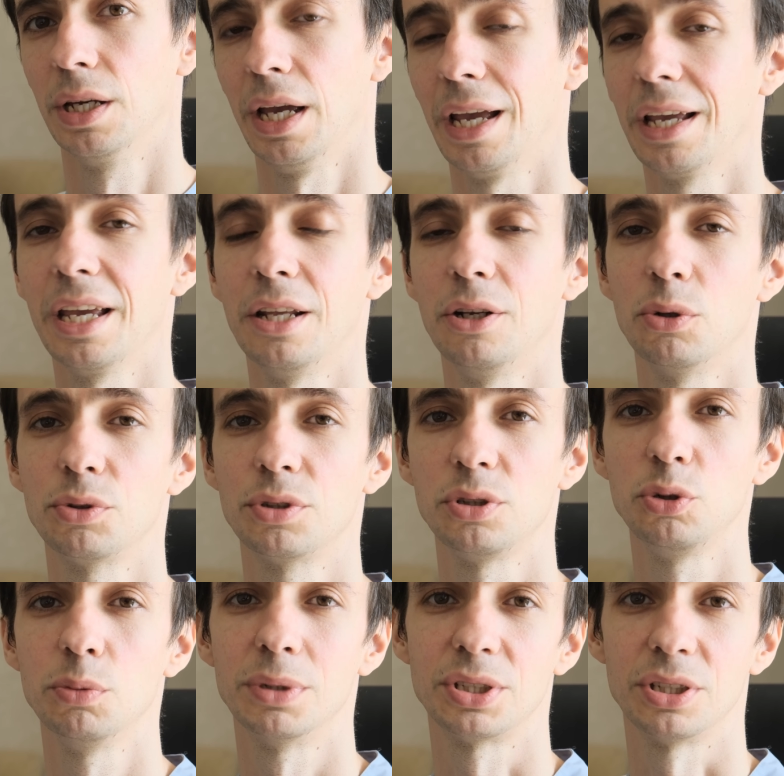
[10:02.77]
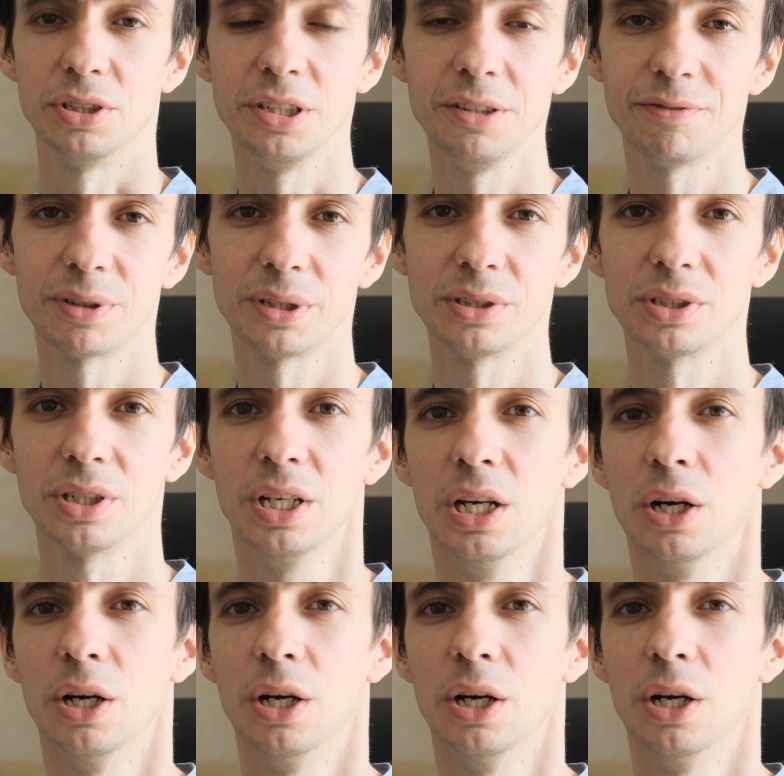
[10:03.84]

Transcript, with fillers: Again, all the tumors are different.